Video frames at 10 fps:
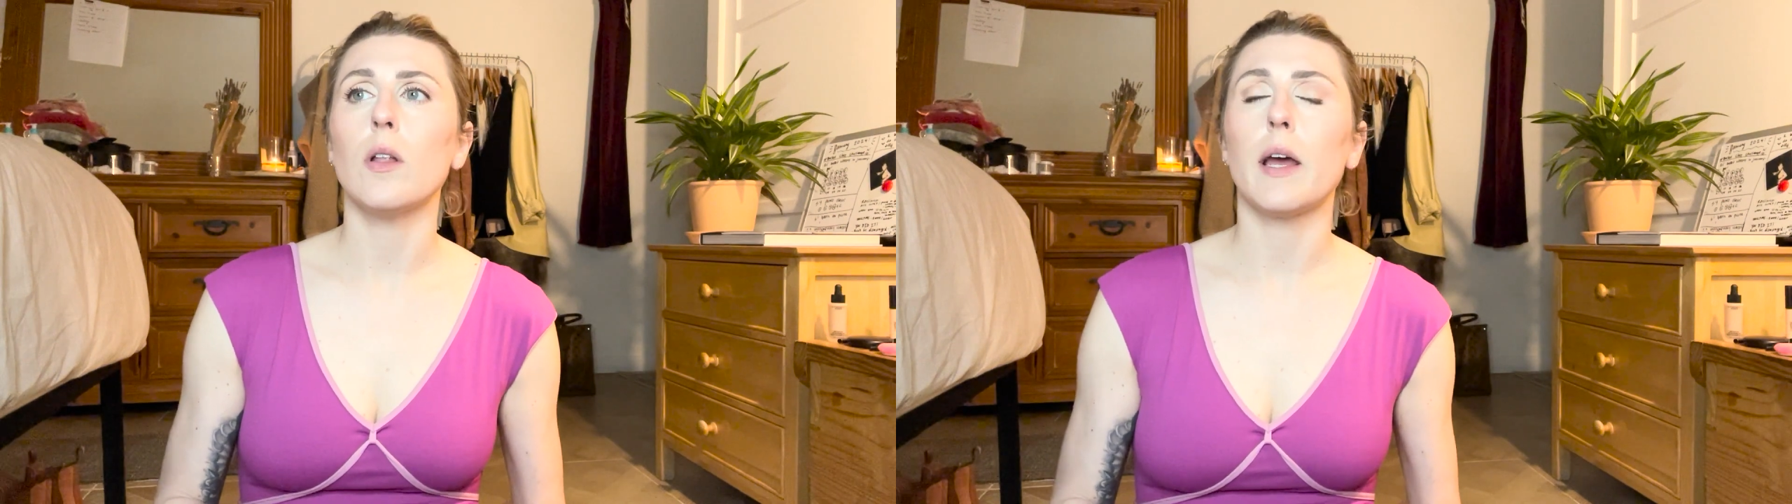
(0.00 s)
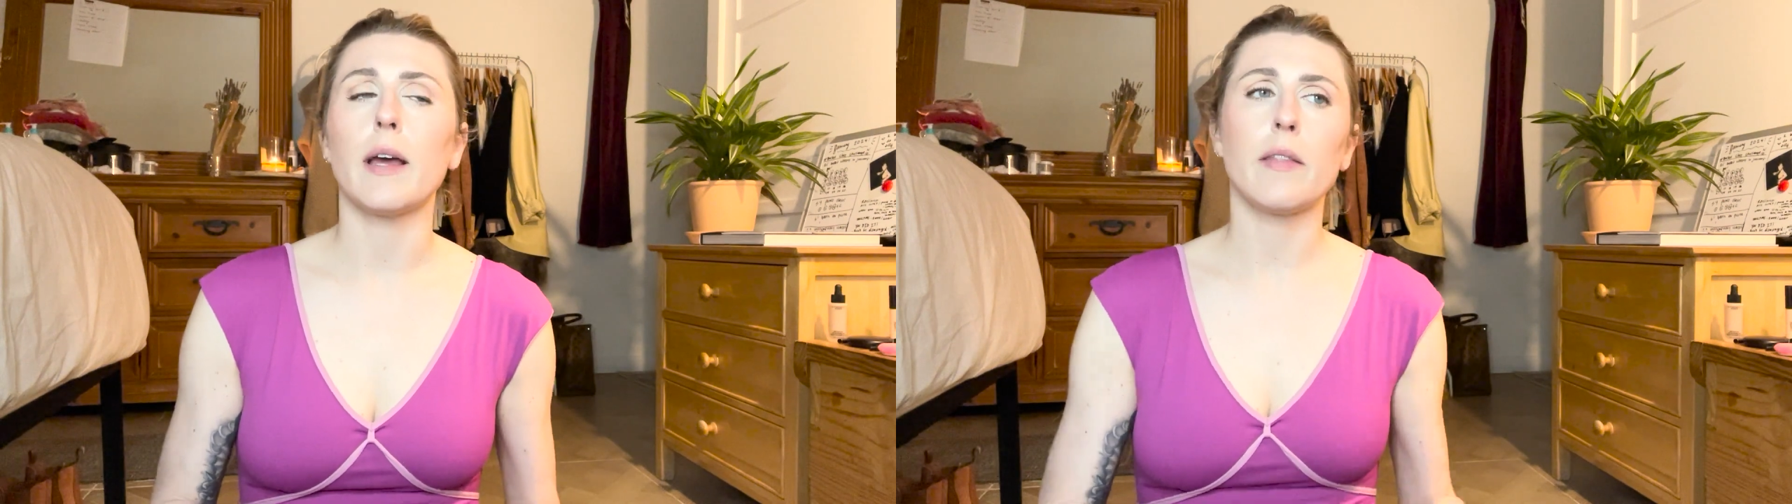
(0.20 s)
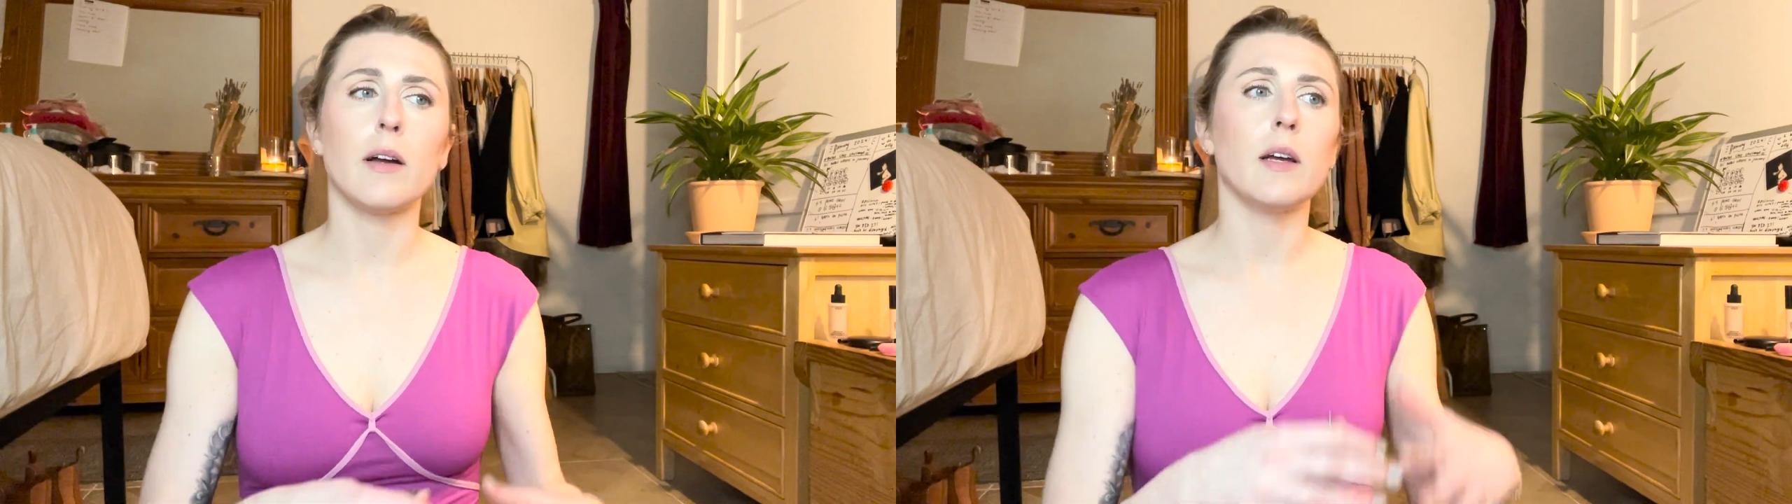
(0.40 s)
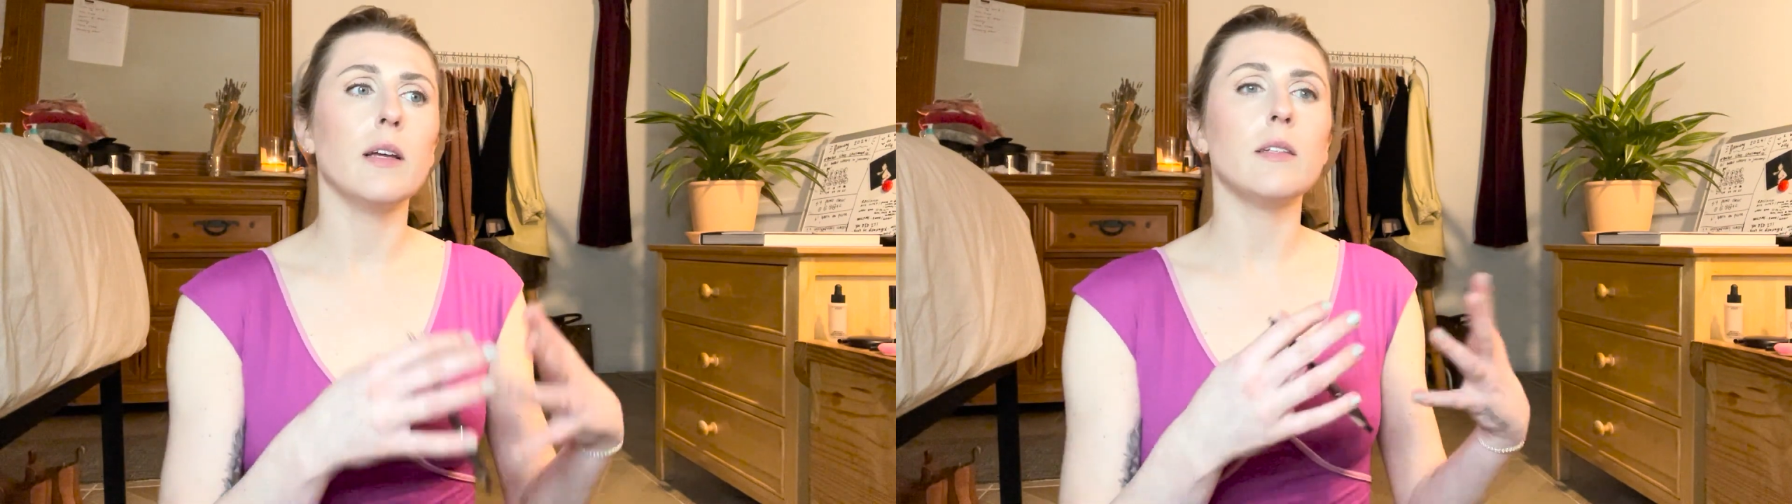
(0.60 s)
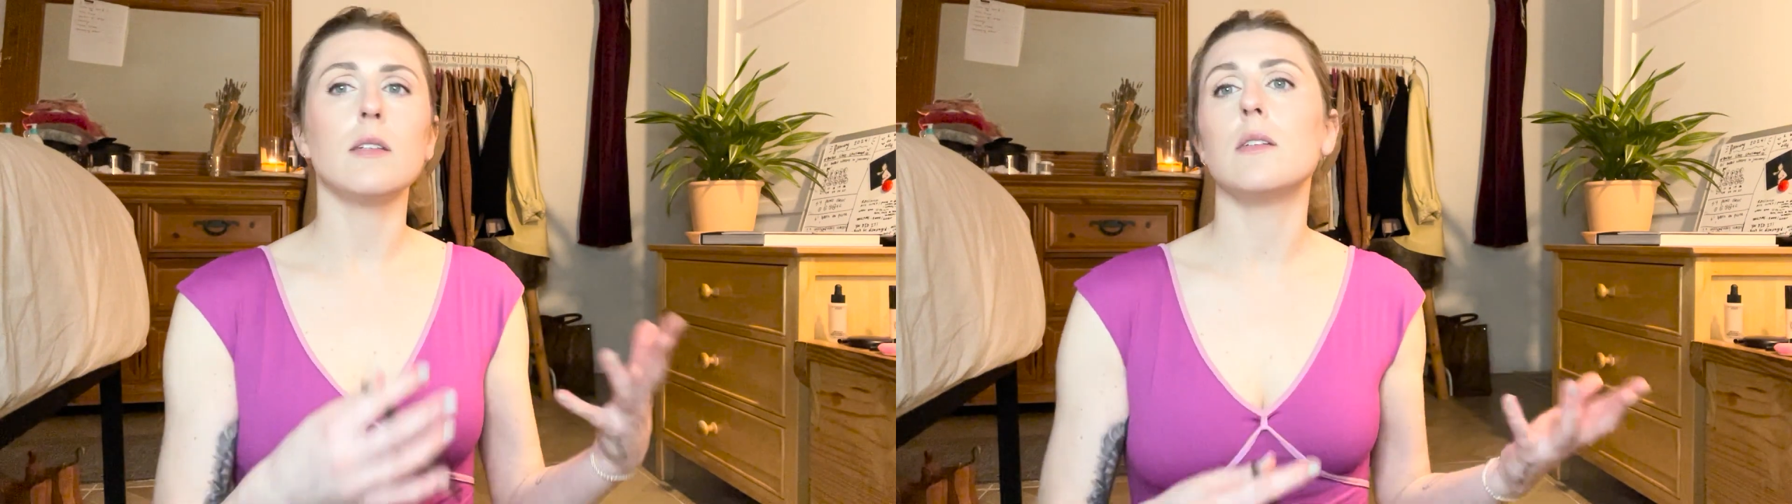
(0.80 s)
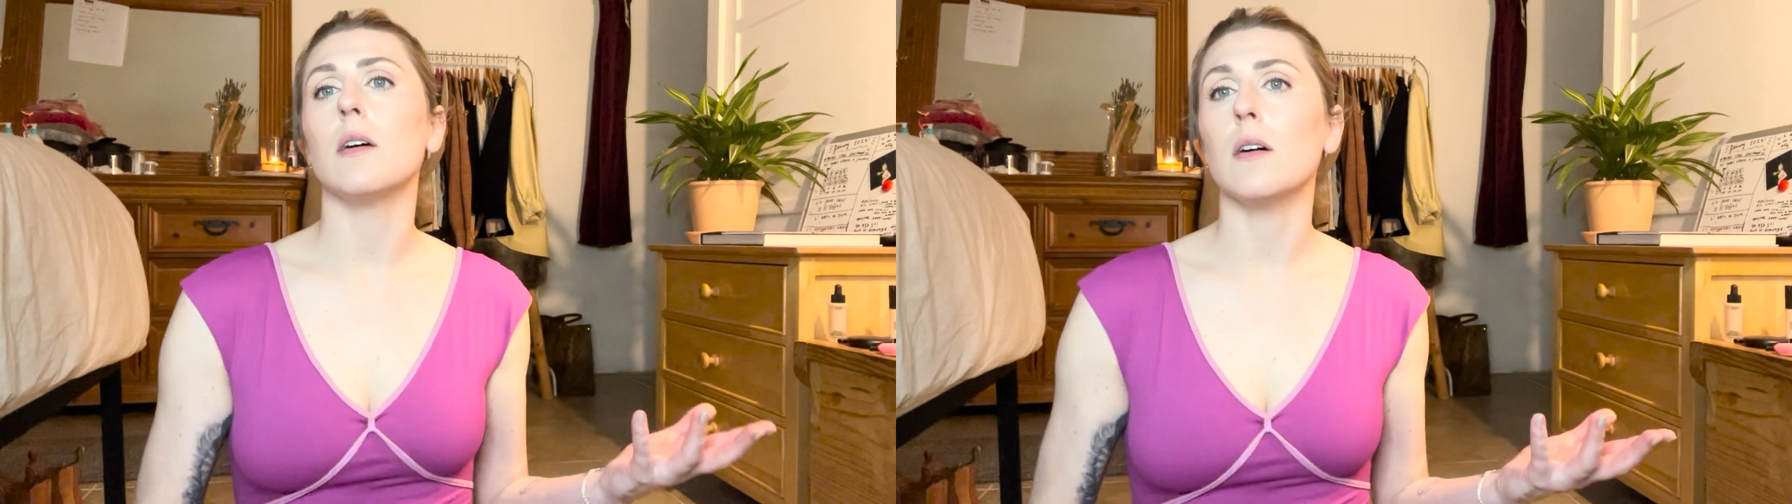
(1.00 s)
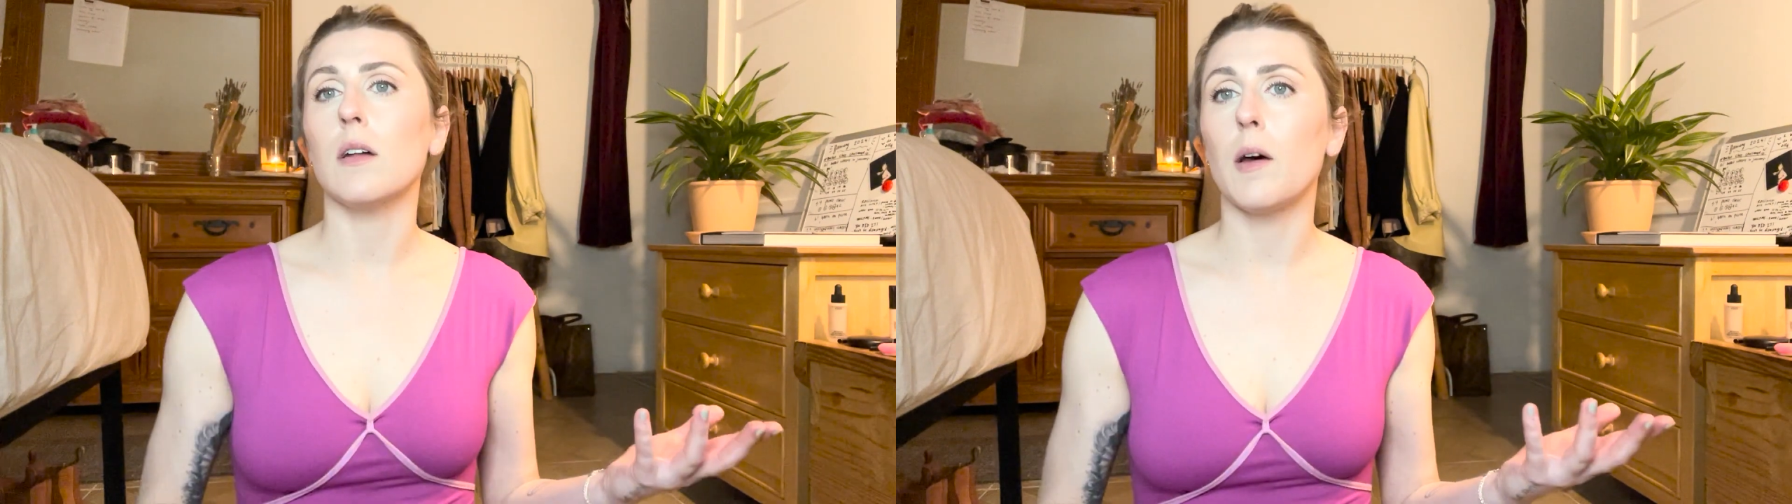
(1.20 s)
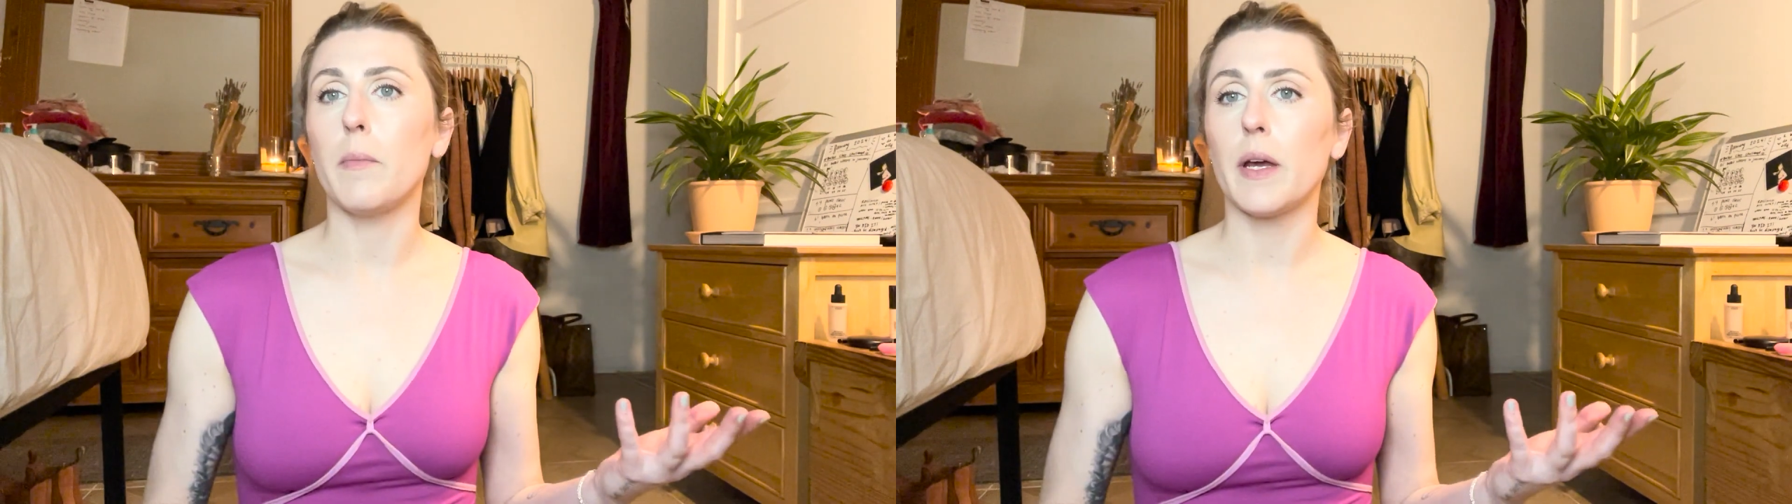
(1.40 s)
like there is still
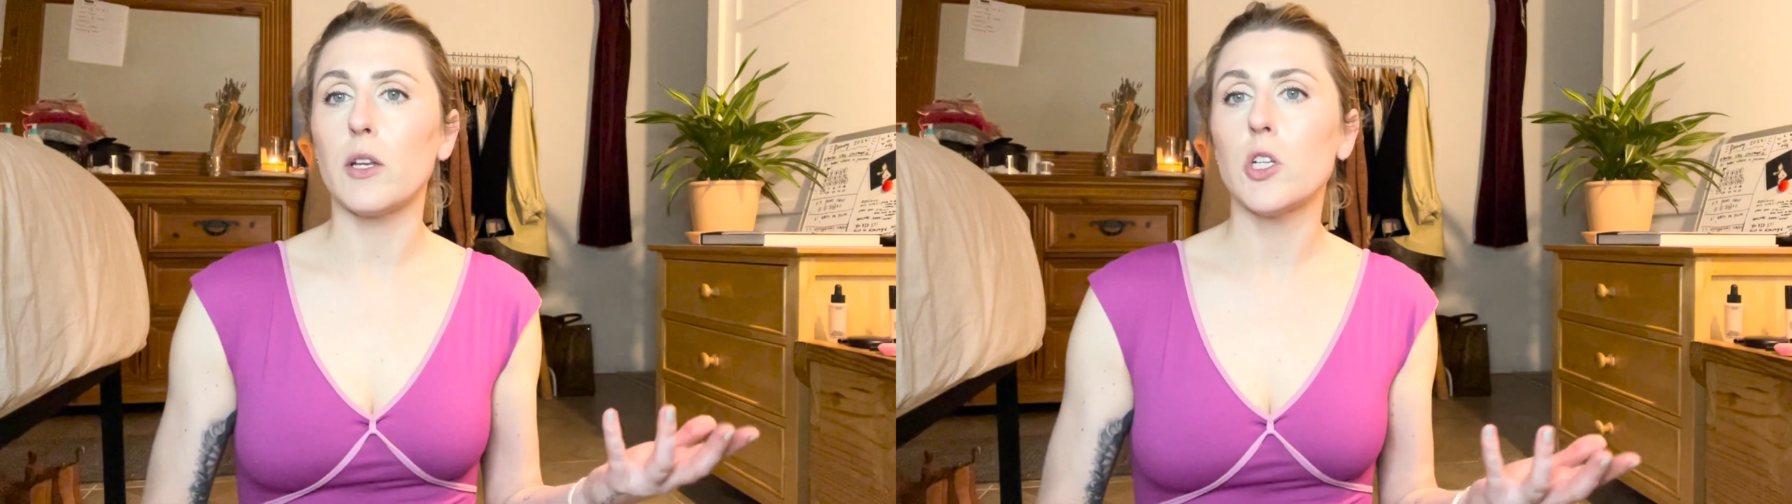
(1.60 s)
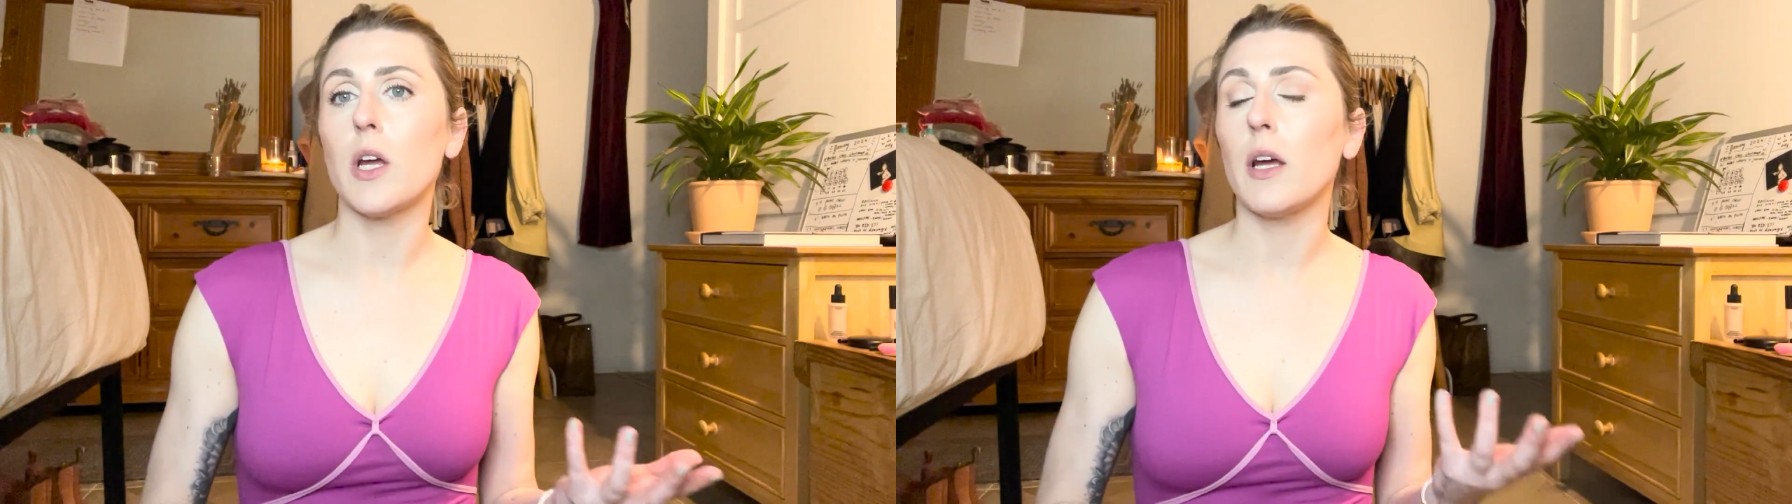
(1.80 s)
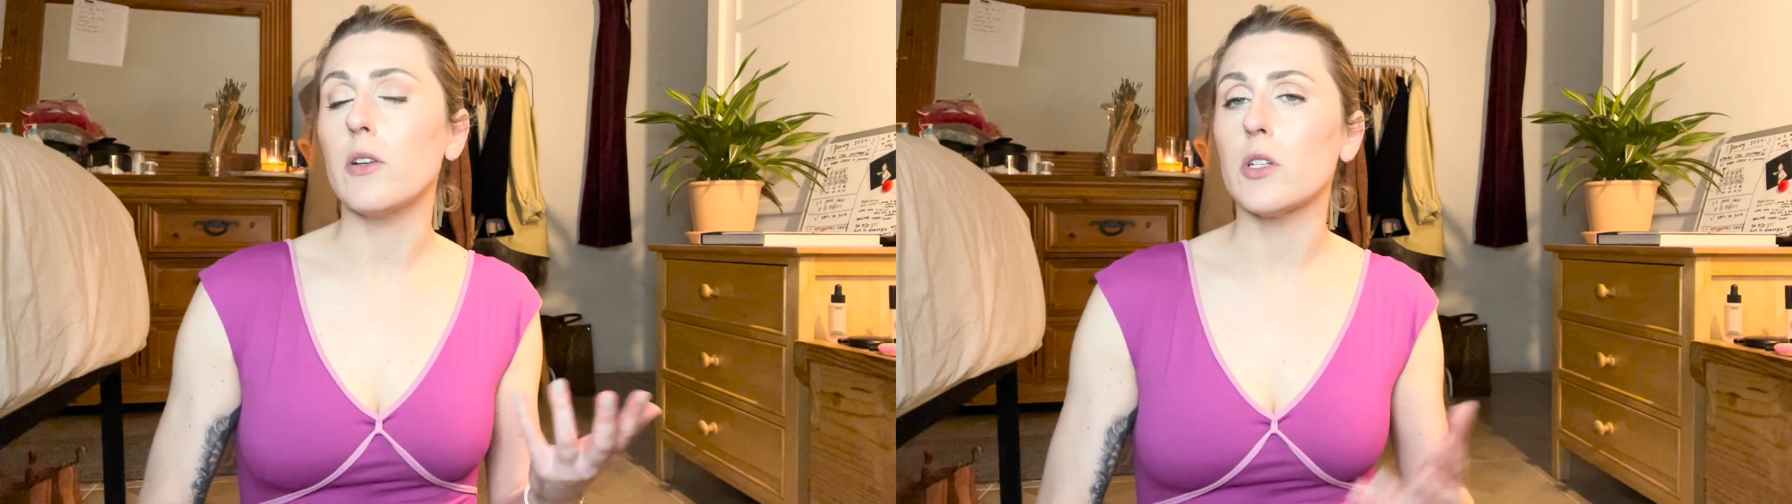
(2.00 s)
a big change.